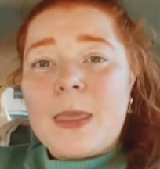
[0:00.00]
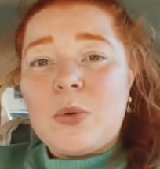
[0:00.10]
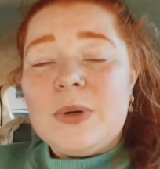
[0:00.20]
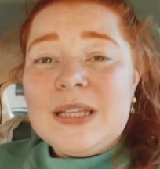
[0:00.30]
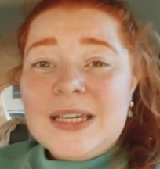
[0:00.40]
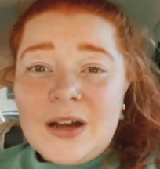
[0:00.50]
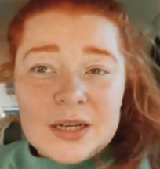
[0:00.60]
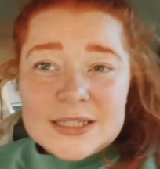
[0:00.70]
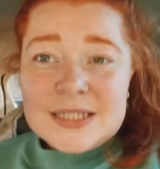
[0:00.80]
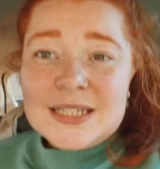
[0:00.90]
really,
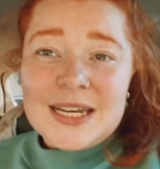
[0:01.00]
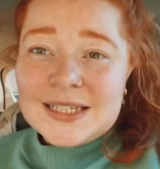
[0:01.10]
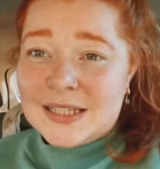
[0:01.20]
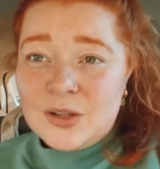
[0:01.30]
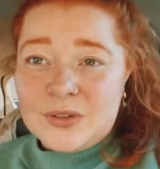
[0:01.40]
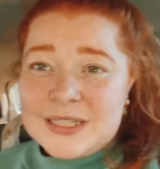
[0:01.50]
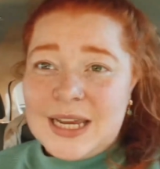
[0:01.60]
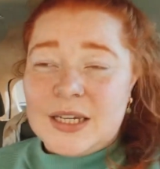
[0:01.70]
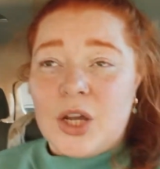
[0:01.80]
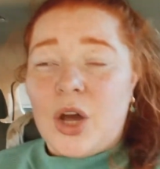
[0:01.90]
honestly, today's like the only day I
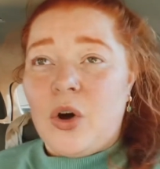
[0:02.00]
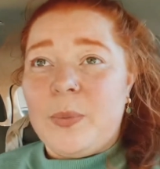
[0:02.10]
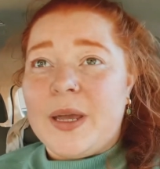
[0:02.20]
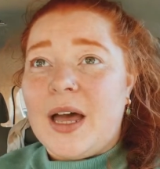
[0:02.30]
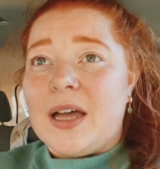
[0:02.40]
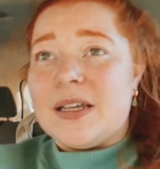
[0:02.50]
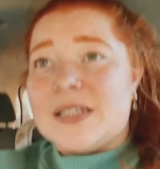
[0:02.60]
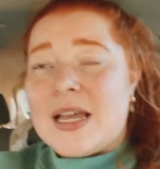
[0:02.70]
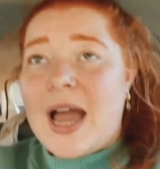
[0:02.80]
can go, because